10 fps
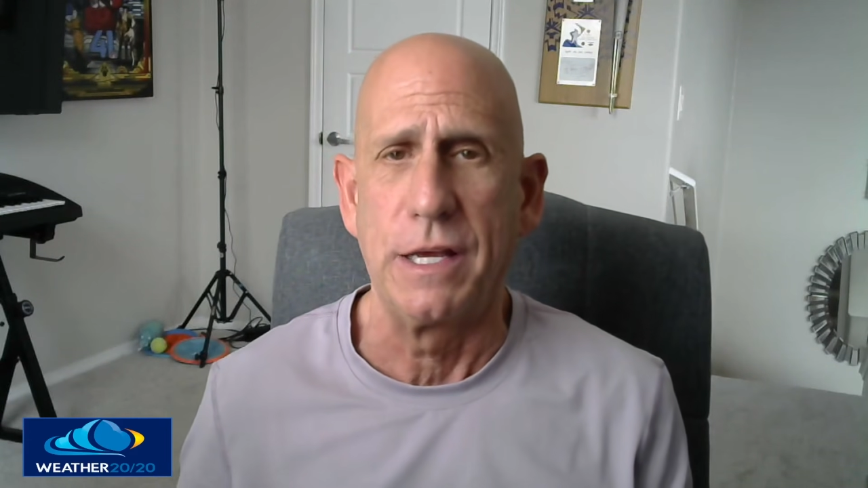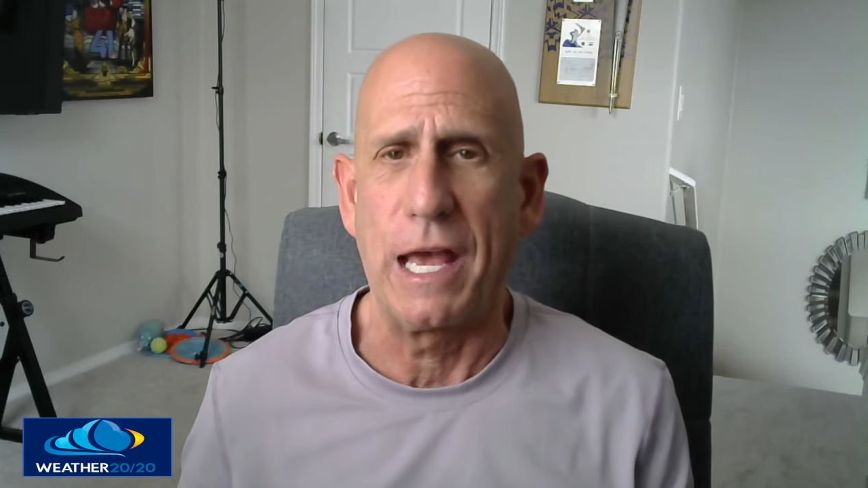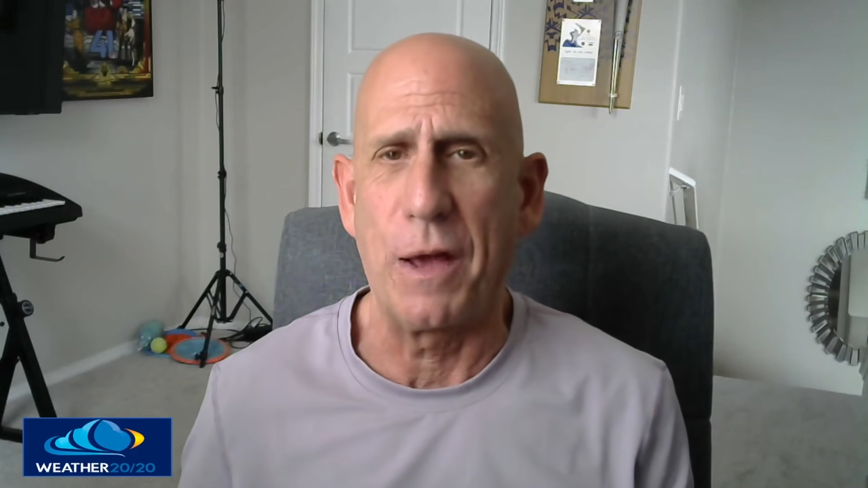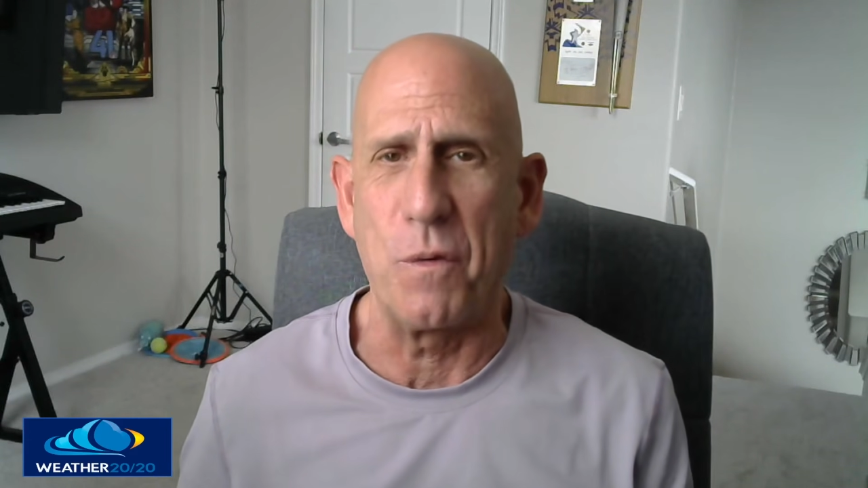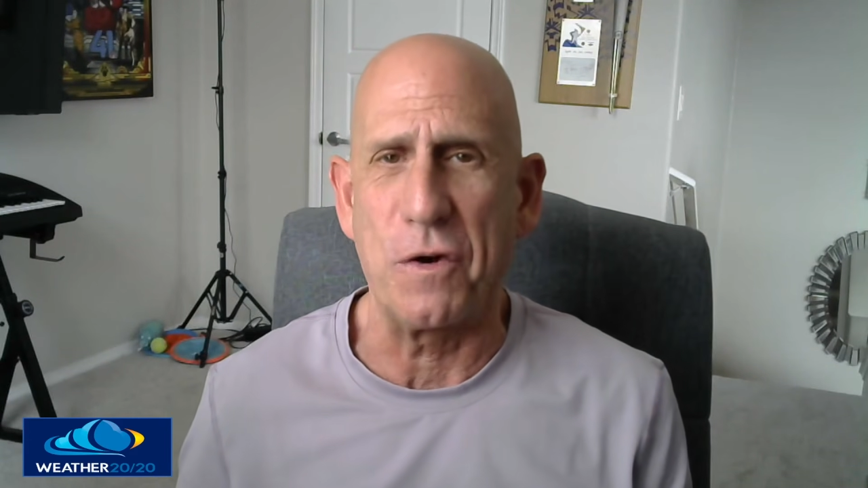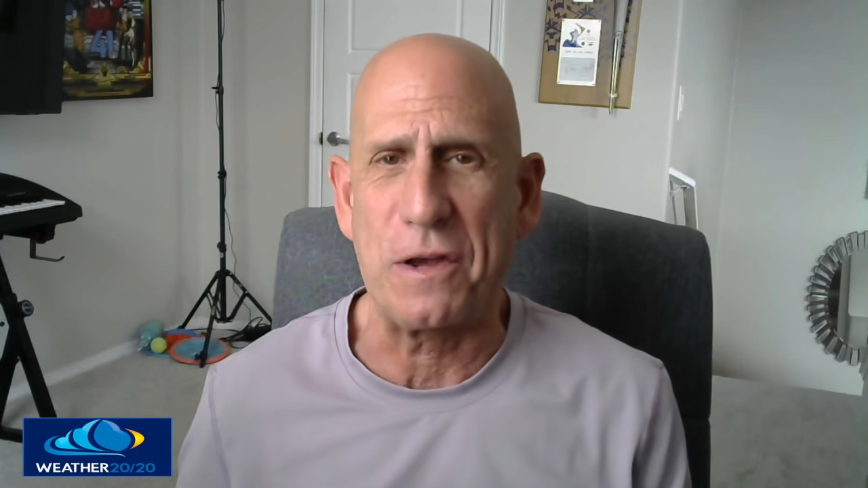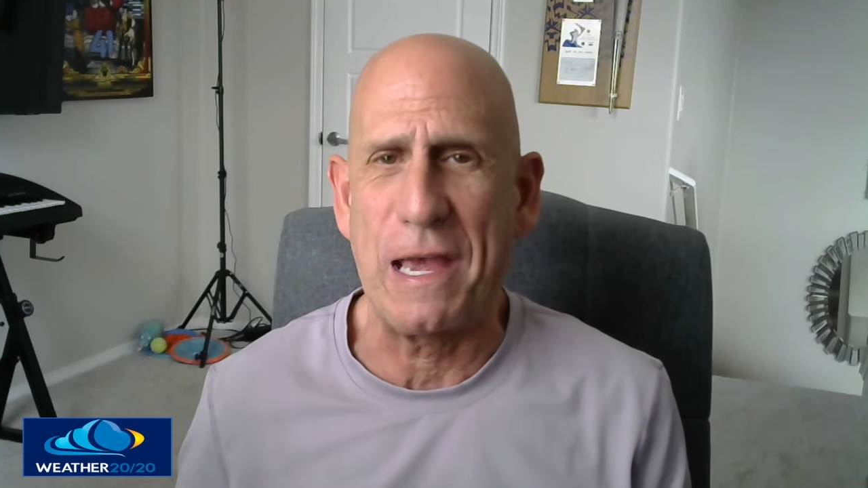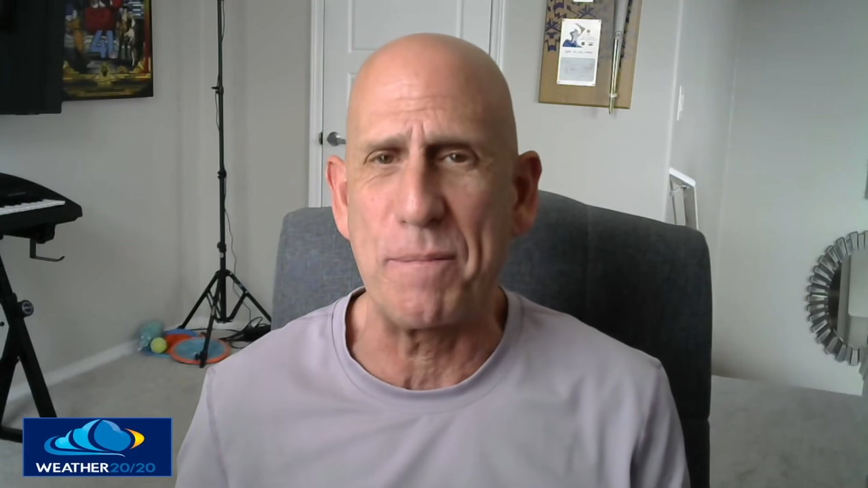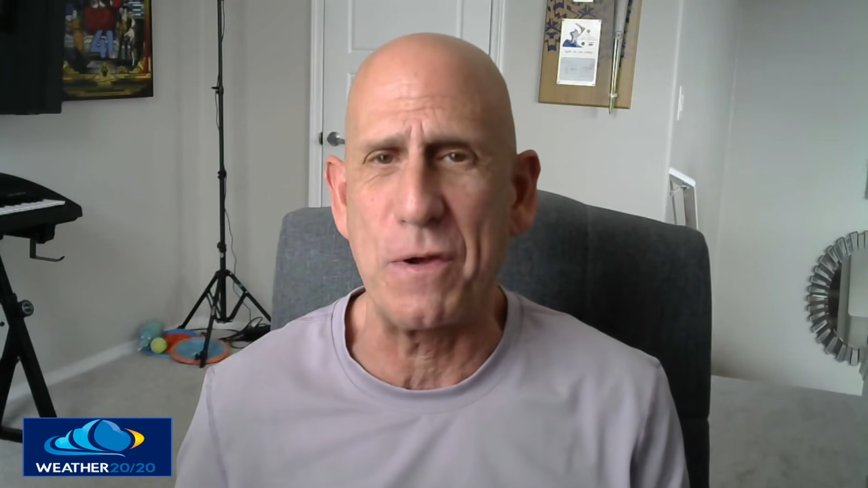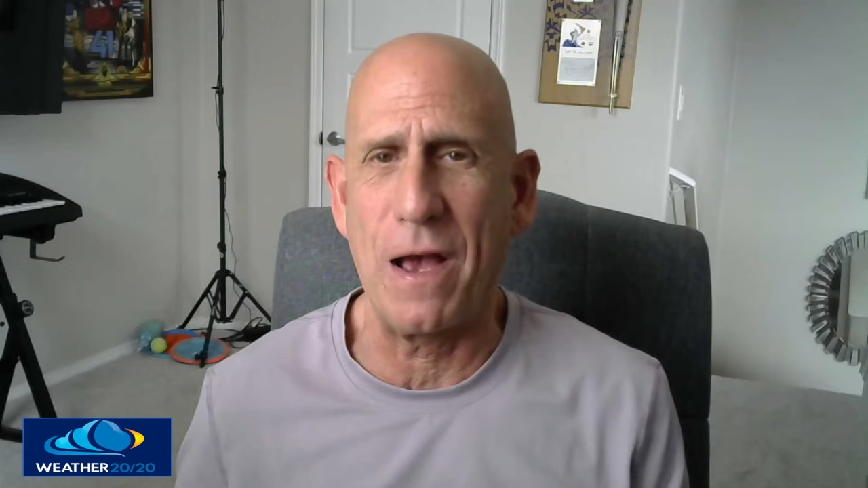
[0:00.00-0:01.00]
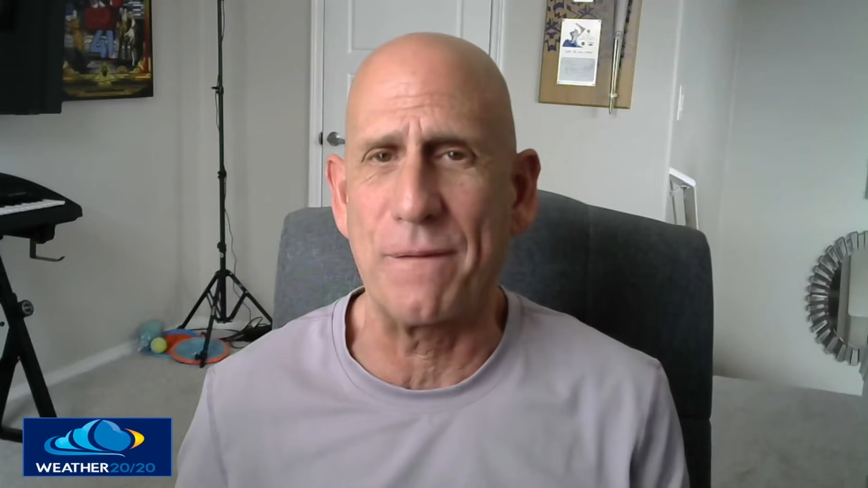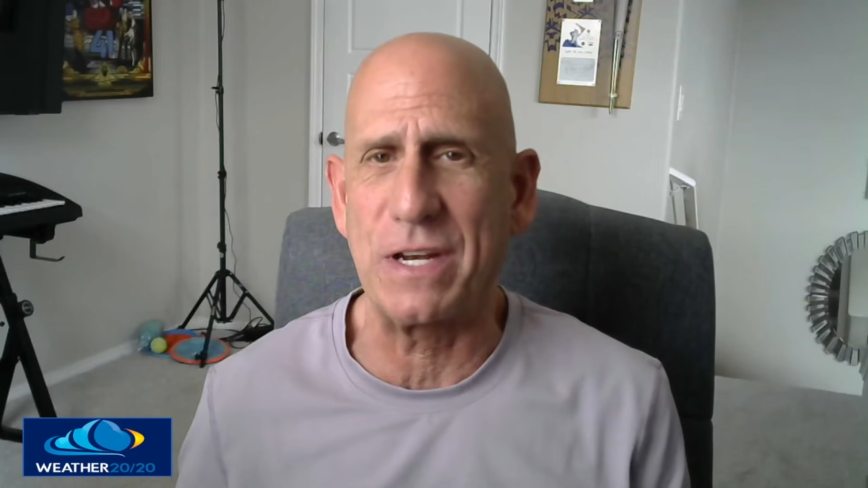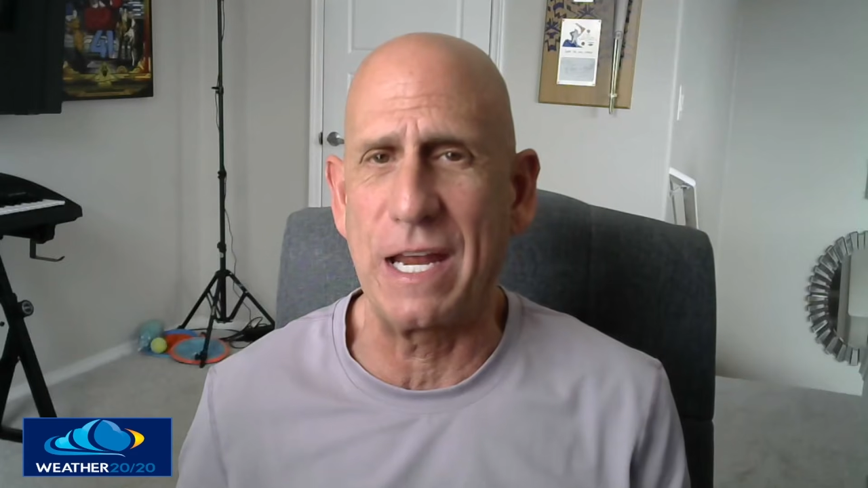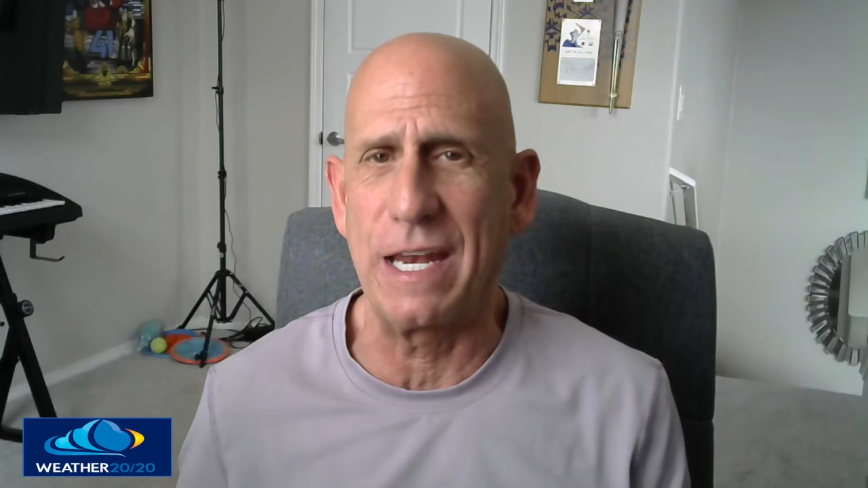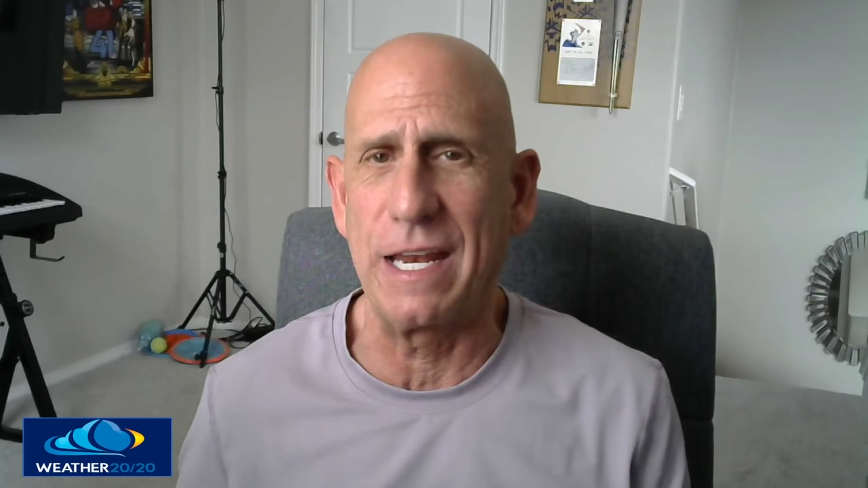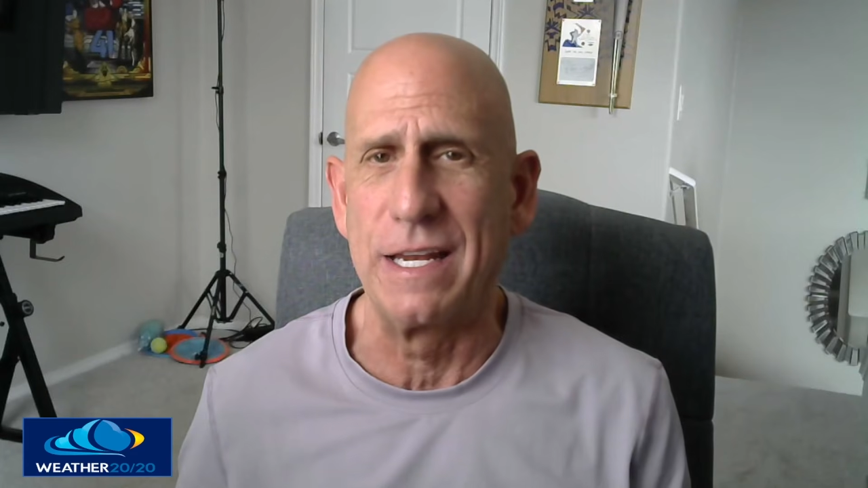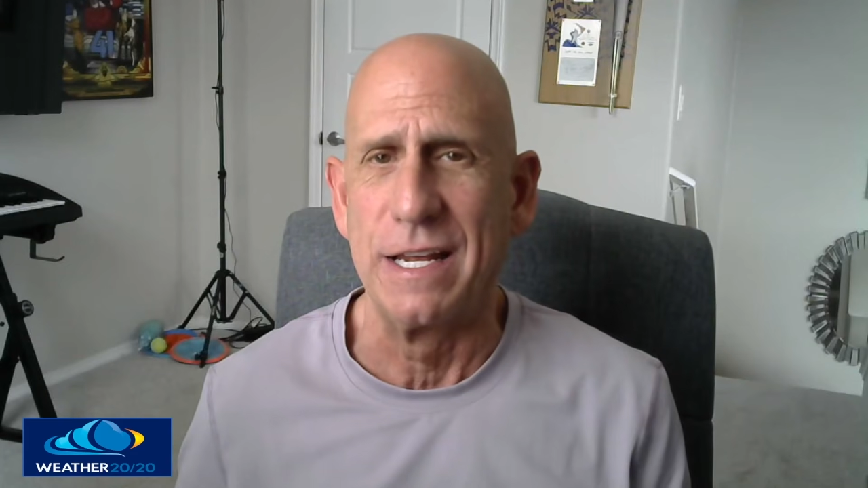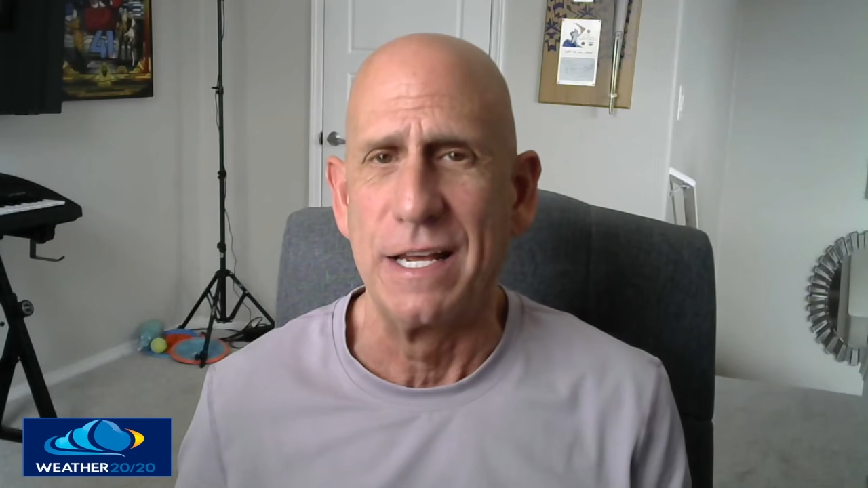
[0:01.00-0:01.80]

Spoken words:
and we'll keep you updated.